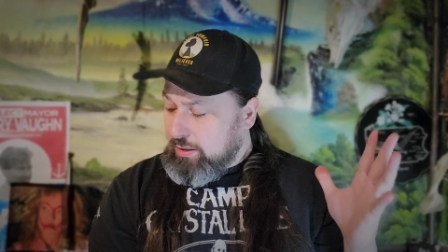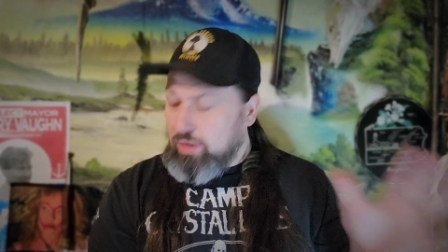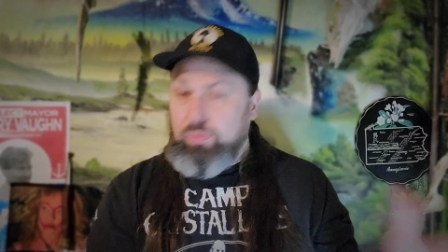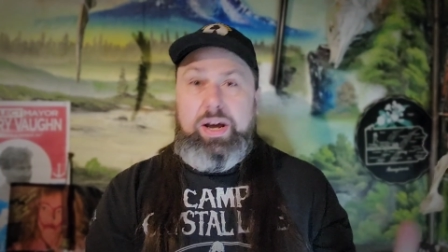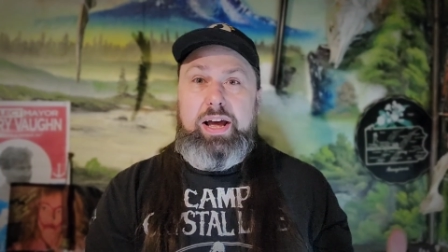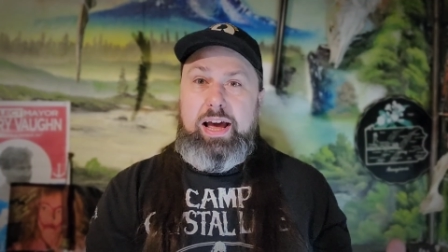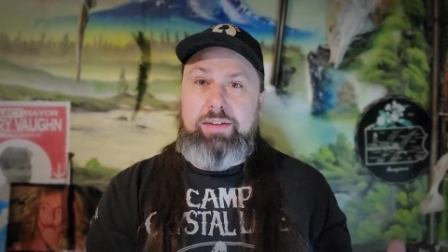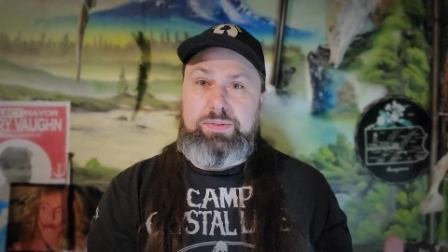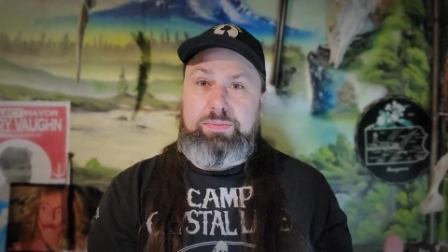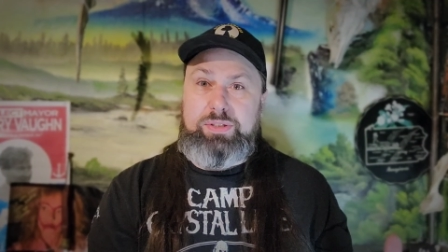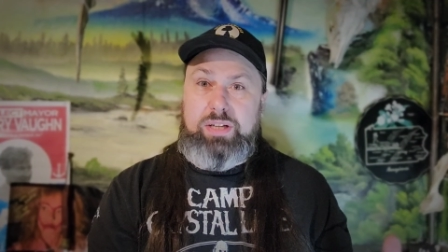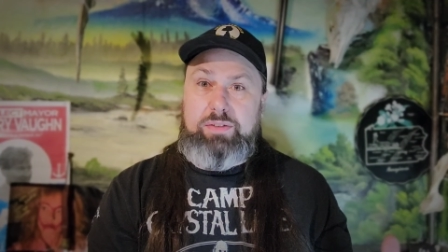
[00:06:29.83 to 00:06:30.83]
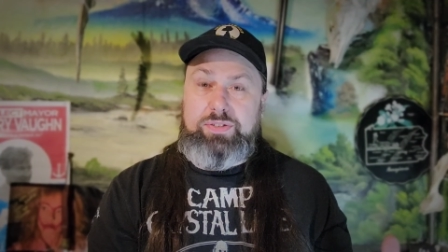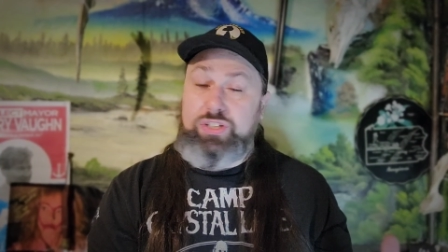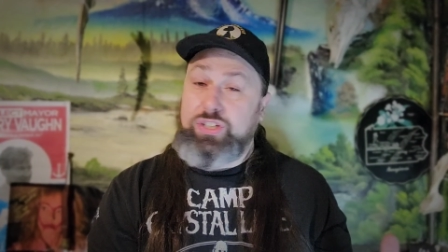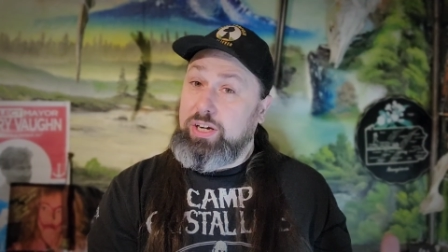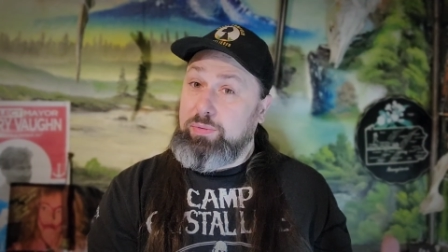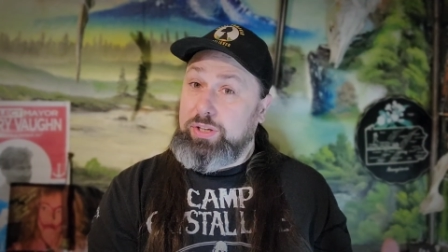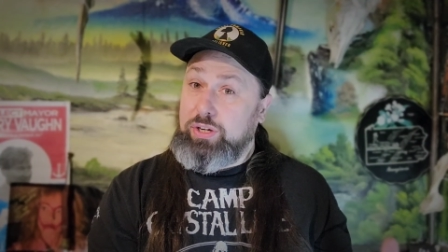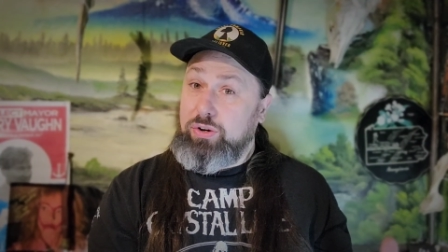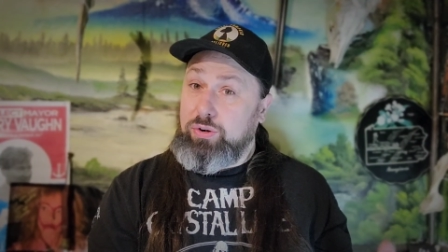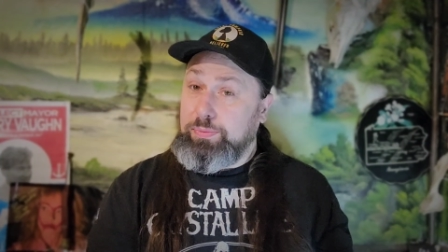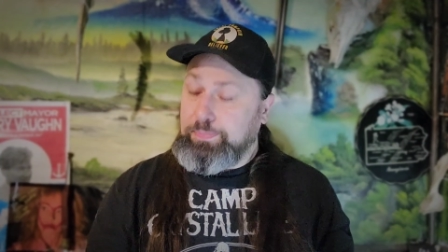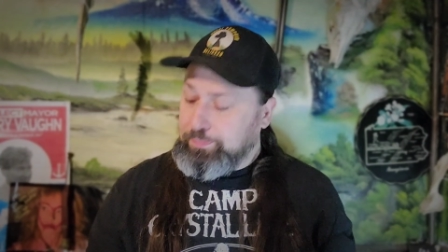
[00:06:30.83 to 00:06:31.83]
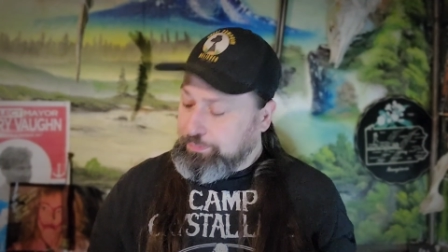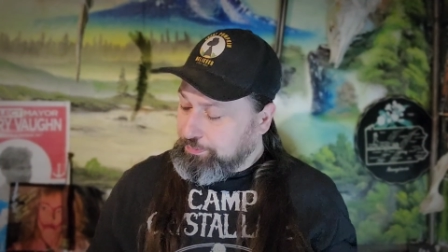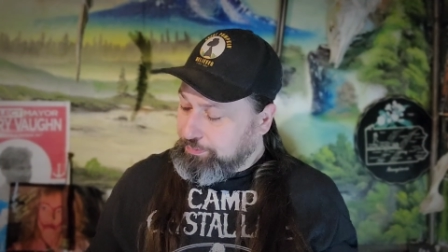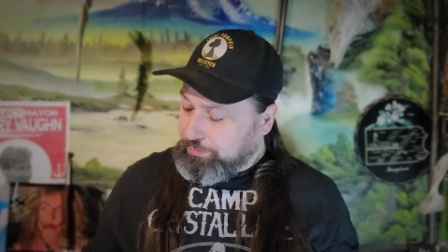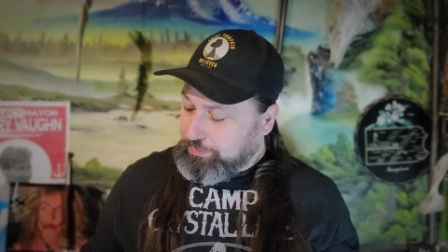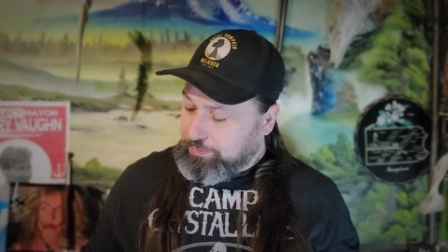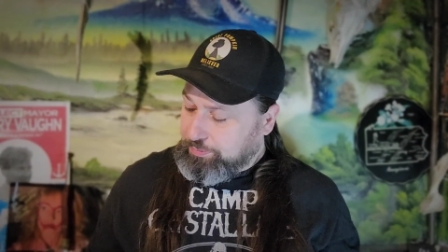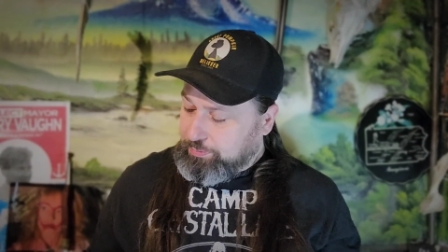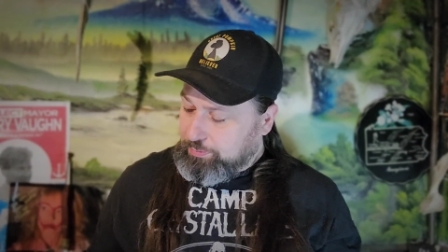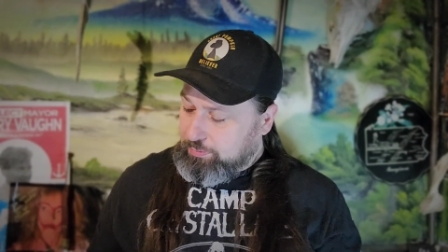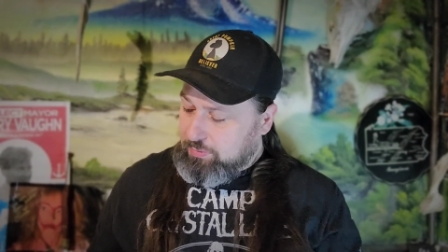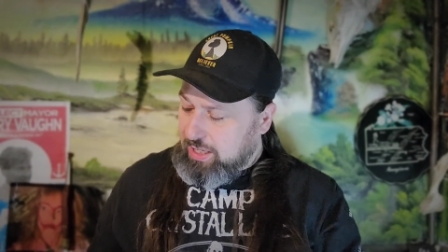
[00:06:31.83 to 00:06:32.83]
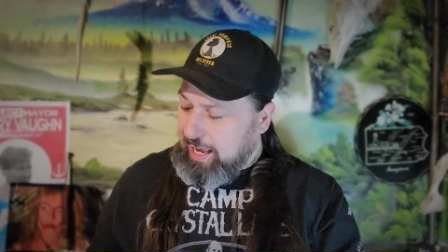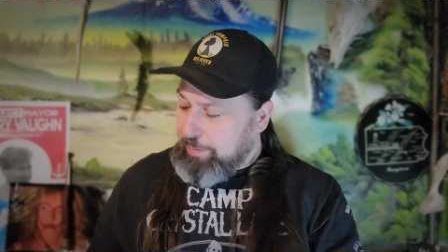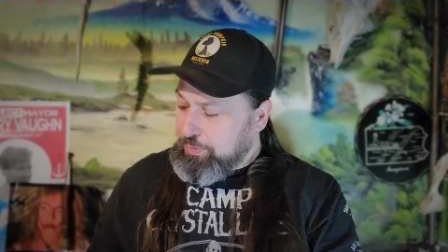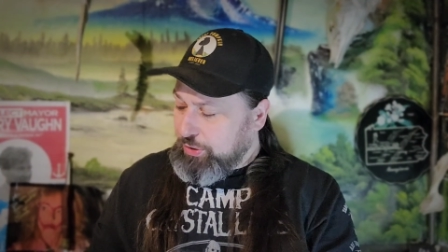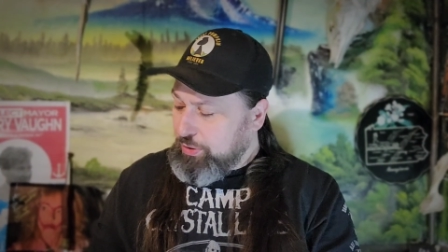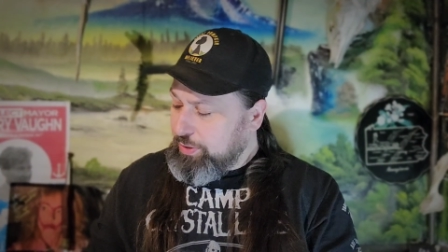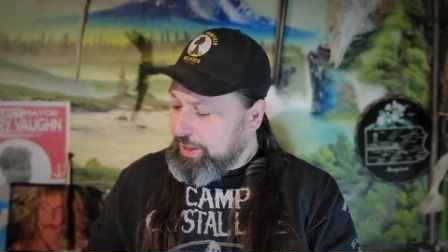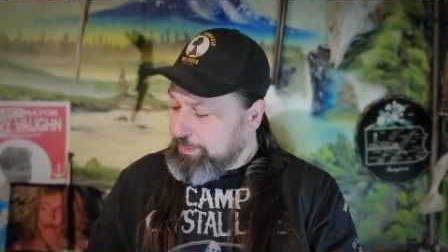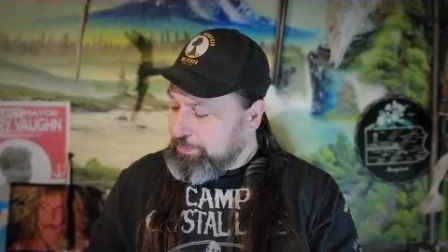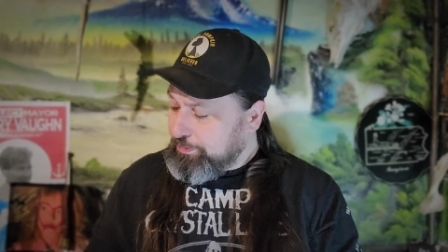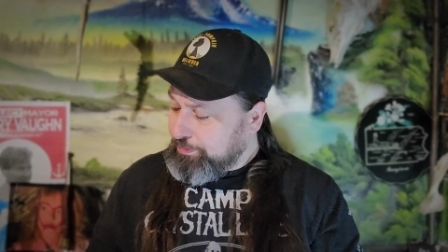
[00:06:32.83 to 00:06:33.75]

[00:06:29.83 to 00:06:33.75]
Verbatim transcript: That way I have some stuff to share with the girl. Absolutely.